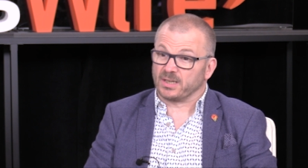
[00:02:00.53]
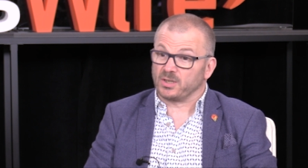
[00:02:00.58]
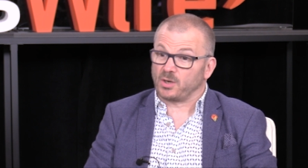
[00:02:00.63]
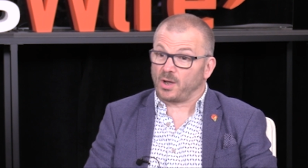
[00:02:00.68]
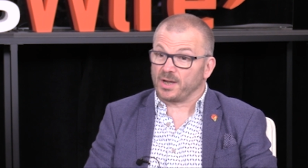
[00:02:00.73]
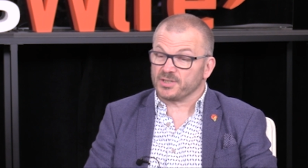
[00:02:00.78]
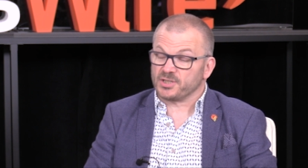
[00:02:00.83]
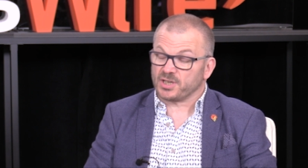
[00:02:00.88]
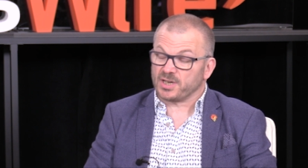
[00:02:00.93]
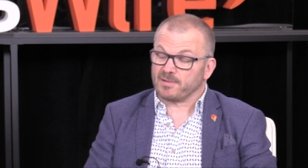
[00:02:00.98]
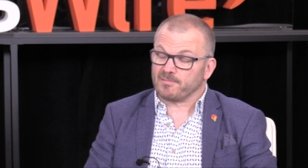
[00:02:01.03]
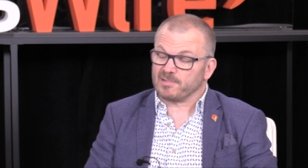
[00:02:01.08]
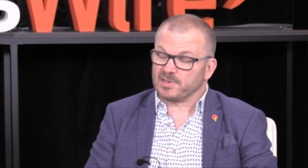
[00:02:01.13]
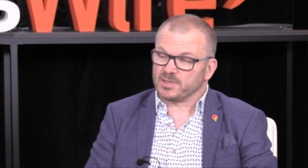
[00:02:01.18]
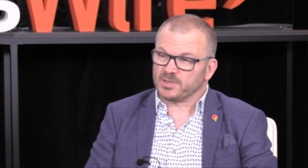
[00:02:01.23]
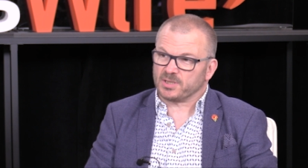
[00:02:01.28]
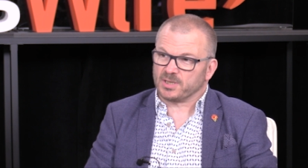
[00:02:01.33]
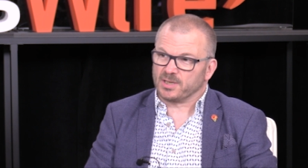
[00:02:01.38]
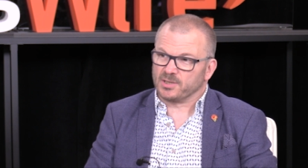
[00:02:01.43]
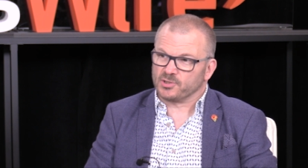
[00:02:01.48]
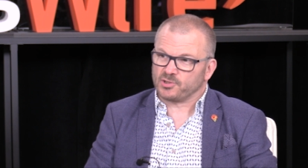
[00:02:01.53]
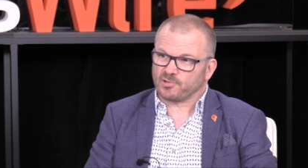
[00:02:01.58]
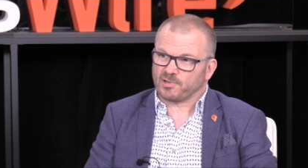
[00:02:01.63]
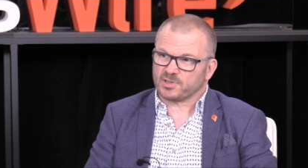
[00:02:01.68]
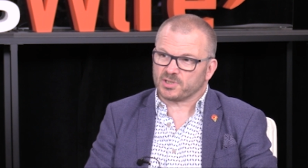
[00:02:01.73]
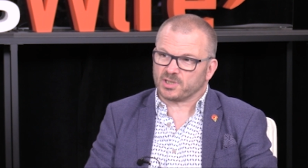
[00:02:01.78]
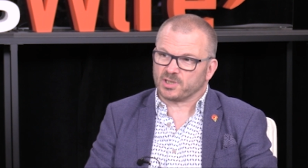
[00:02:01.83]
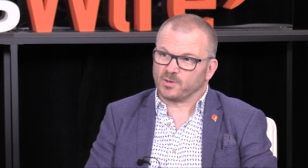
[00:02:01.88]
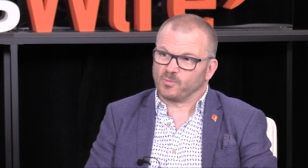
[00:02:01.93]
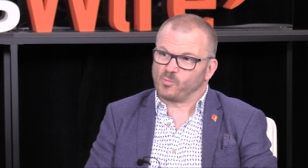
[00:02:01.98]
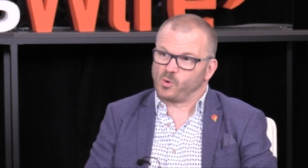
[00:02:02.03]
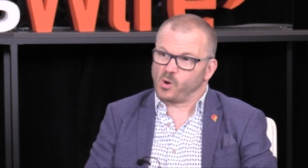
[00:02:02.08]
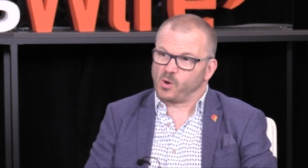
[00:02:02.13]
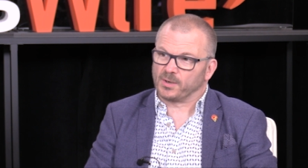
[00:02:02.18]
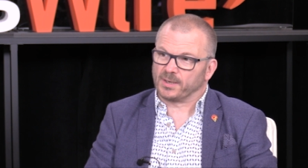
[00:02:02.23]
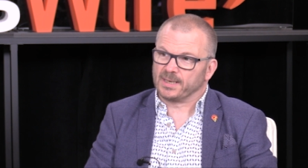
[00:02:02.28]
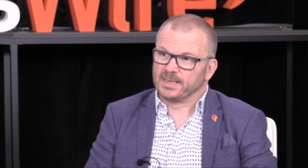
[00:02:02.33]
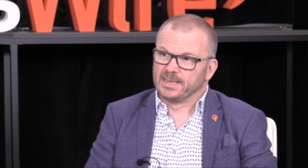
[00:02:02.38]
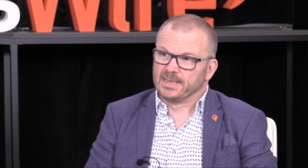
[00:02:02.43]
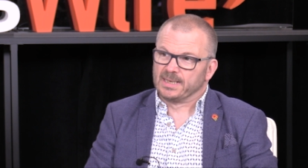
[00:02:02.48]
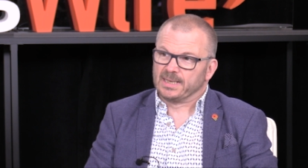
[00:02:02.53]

And Nigeria is the interesting one